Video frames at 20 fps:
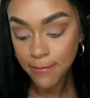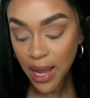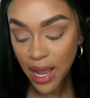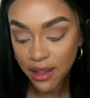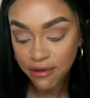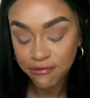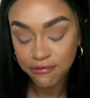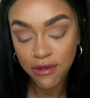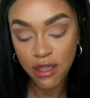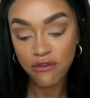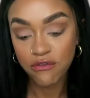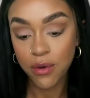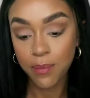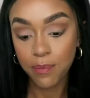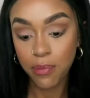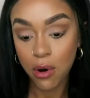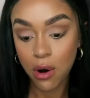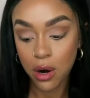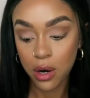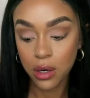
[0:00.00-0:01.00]
My
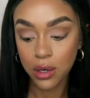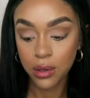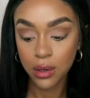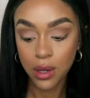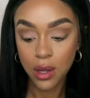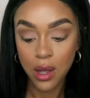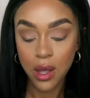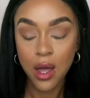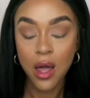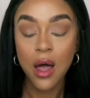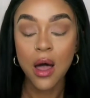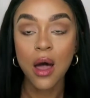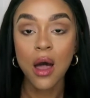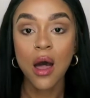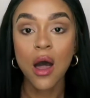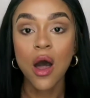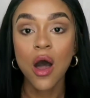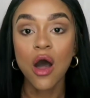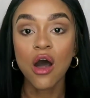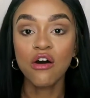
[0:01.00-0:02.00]
favorite part
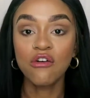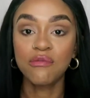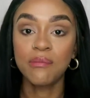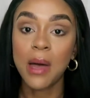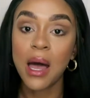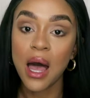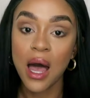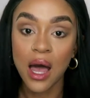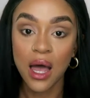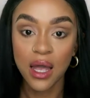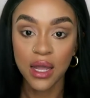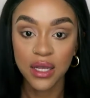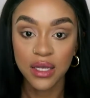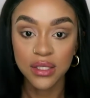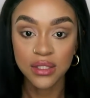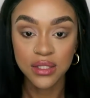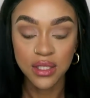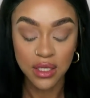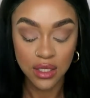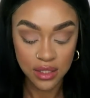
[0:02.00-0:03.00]
of my
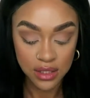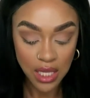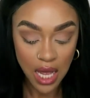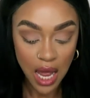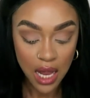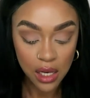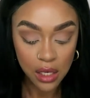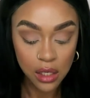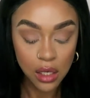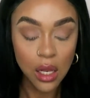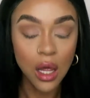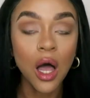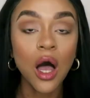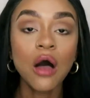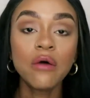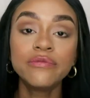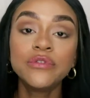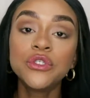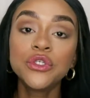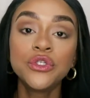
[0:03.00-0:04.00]
eyes is I
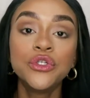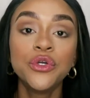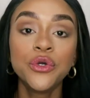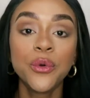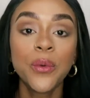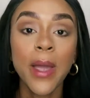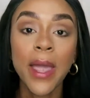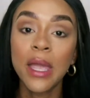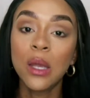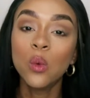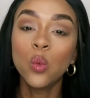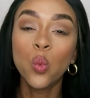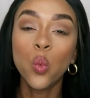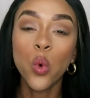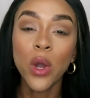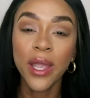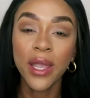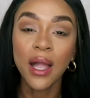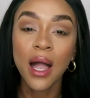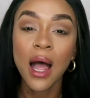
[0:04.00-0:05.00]
love to do a
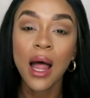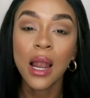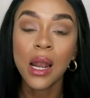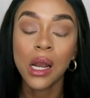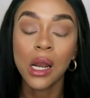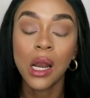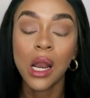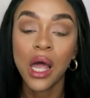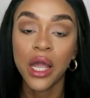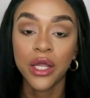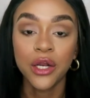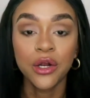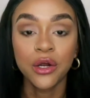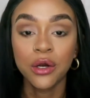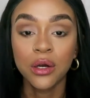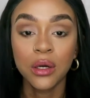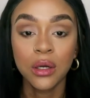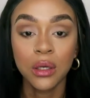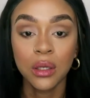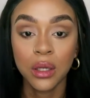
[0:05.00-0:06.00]
wing
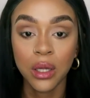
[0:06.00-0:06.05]
liner.